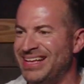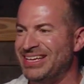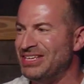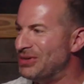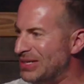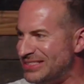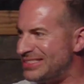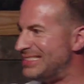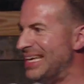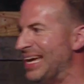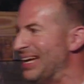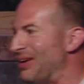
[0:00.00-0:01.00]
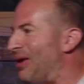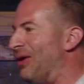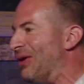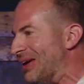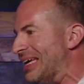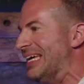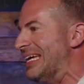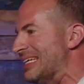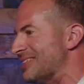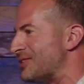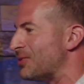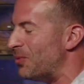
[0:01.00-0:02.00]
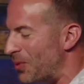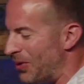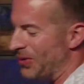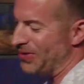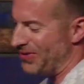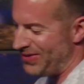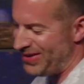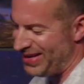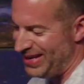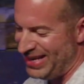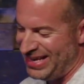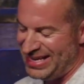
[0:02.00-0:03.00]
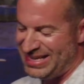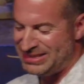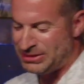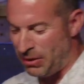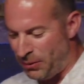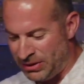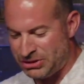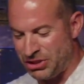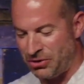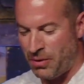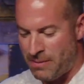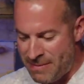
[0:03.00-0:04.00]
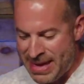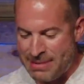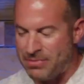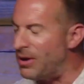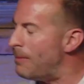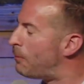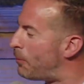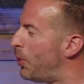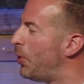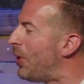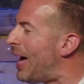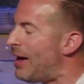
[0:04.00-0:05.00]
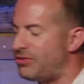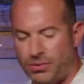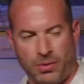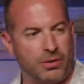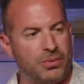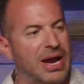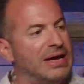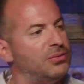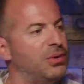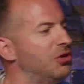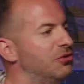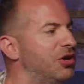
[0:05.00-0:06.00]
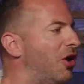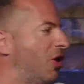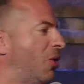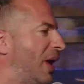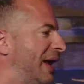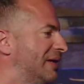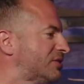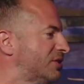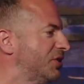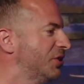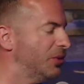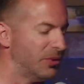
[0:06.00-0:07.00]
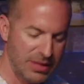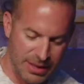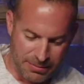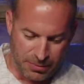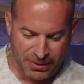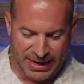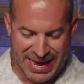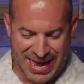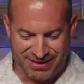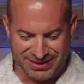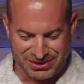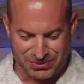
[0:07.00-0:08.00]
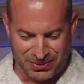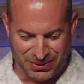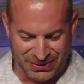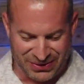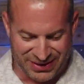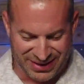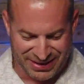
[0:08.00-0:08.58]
You can stand on his word. So I want you to remember to pull out the word. When, when you don't know what else to do, bring out his word.